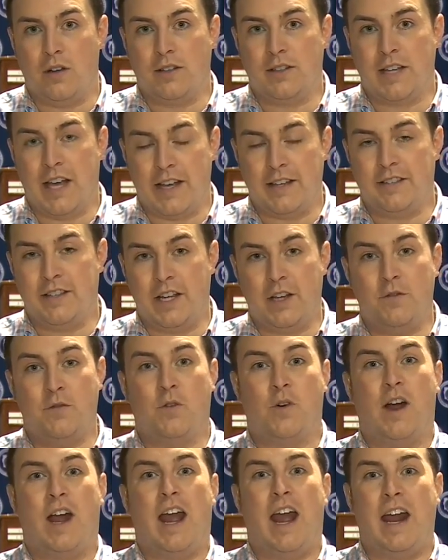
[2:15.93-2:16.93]
testing
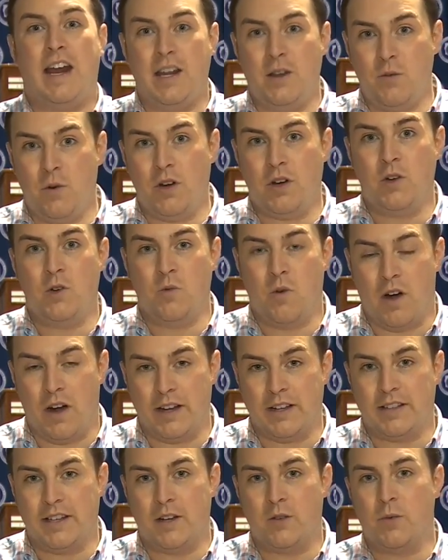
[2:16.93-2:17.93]
for anyone who
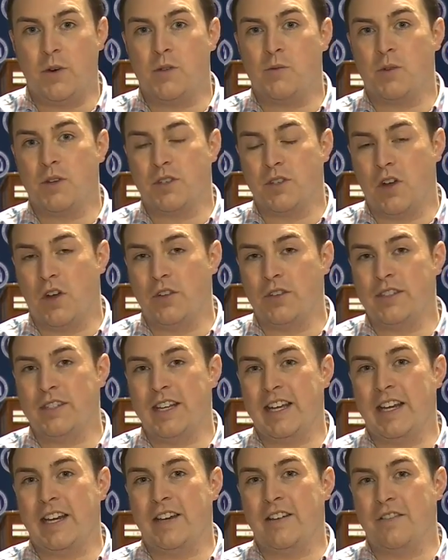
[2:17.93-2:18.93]
wants it with results
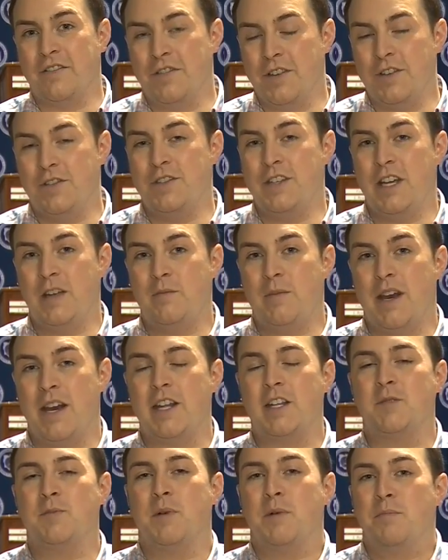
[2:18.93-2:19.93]
in 15
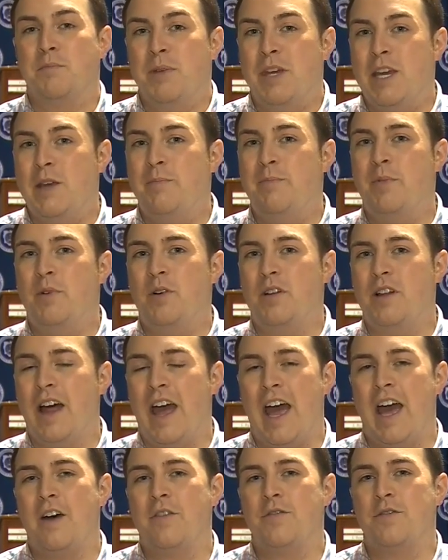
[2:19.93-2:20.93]
minutes, but people
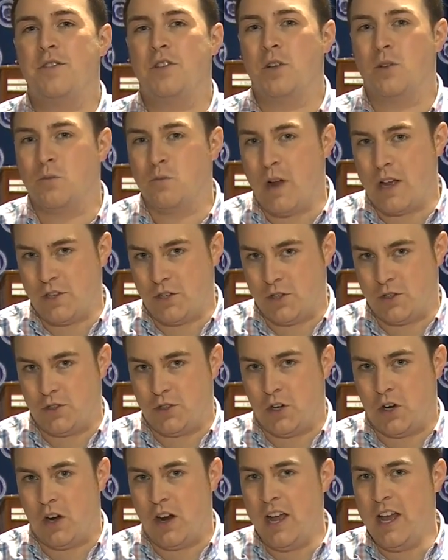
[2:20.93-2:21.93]
have to
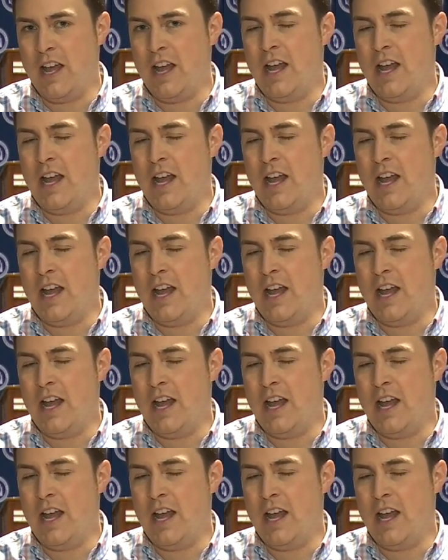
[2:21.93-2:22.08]
register.